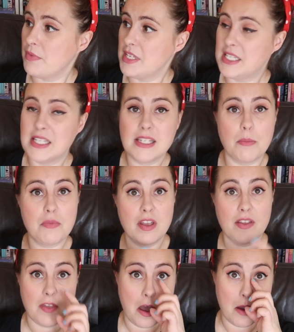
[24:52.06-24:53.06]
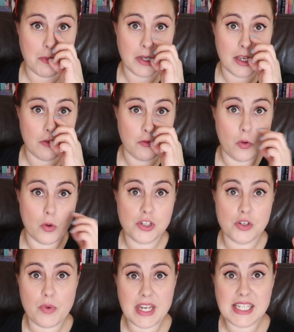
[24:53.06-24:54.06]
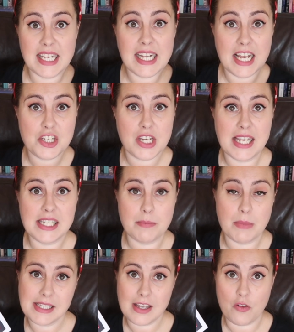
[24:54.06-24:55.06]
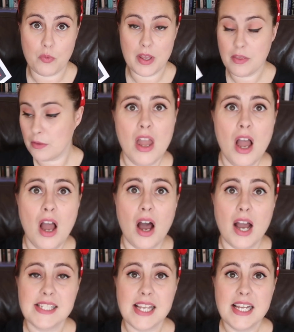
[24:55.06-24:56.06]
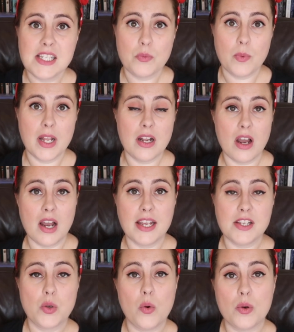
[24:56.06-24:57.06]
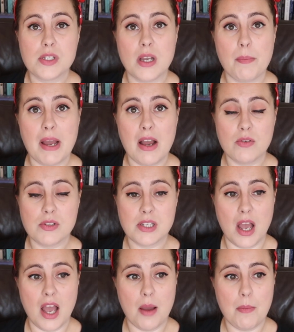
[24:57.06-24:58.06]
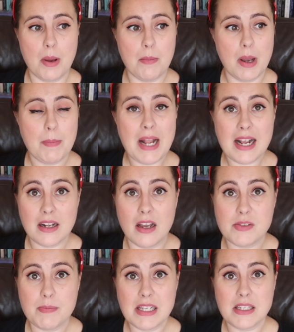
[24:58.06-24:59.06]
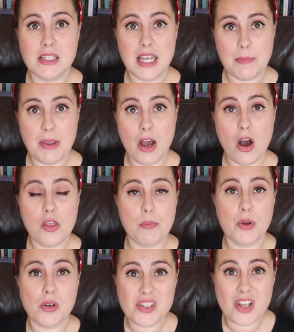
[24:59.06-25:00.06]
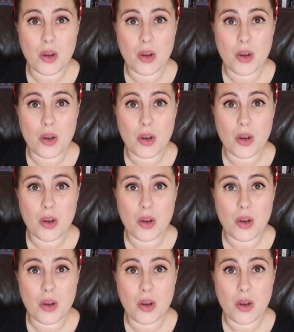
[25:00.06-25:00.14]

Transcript: this is something that I'm looking forward to reading and educating myself with. I said when I talked about my Black Lives Matter TBR, the books